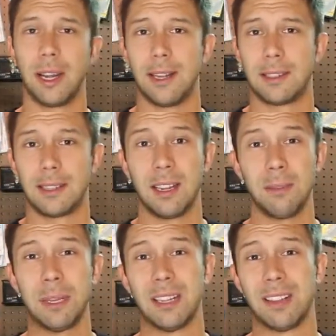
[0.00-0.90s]
it's
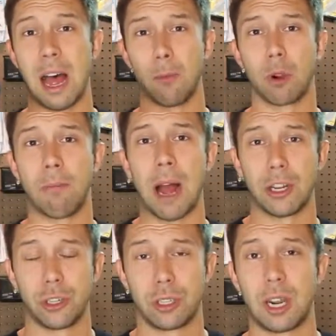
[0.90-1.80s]
going to be a lot more
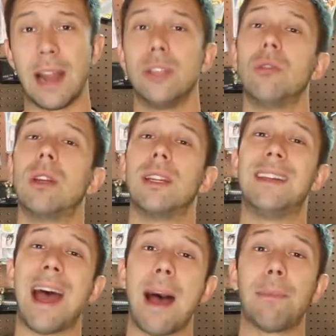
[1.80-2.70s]
modular, and you can
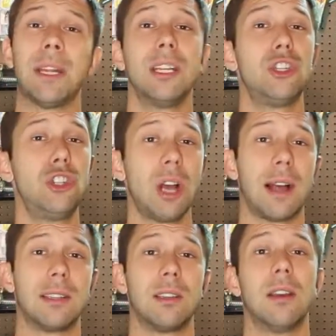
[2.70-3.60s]
adapt and
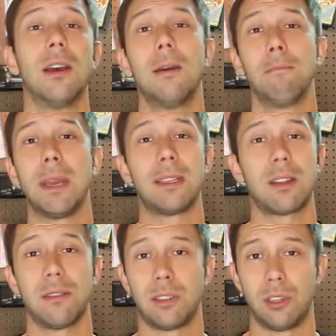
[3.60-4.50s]
adjust
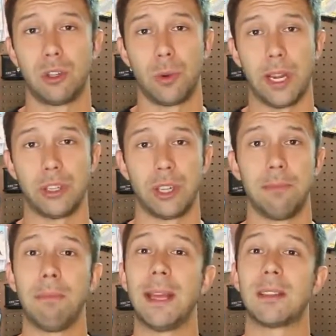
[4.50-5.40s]
based on the
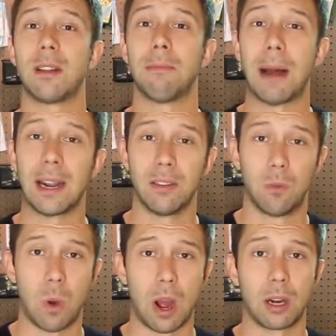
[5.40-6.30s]
situation, based on the body
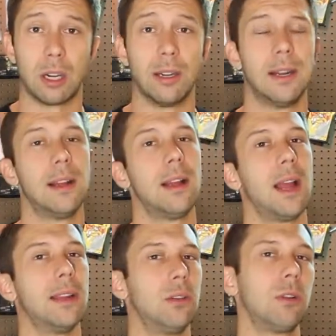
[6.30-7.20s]
of water,
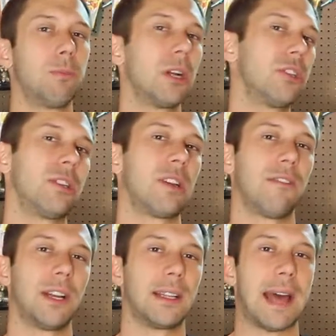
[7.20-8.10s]
and do a bunch of
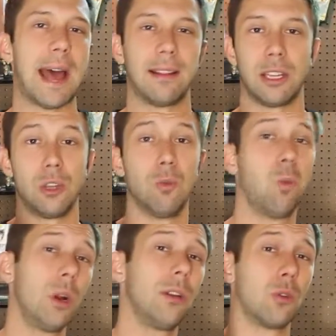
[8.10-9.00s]
stuff like that that you
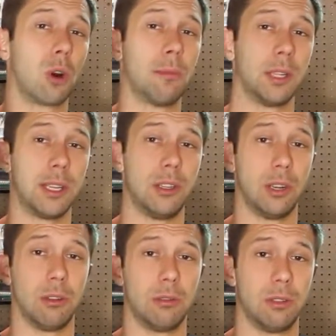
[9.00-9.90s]
wouldn't normally
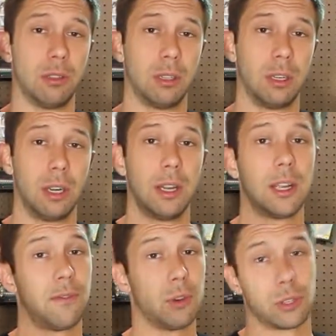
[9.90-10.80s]
do
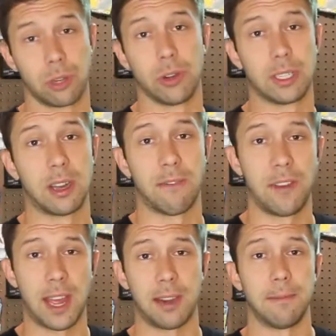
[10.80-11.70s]
if you were screwing
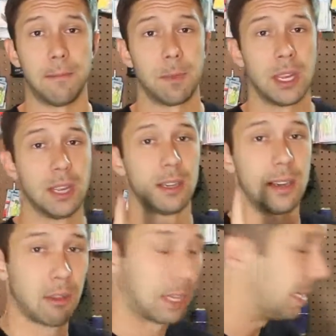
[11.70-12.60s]
stuff in. Now, the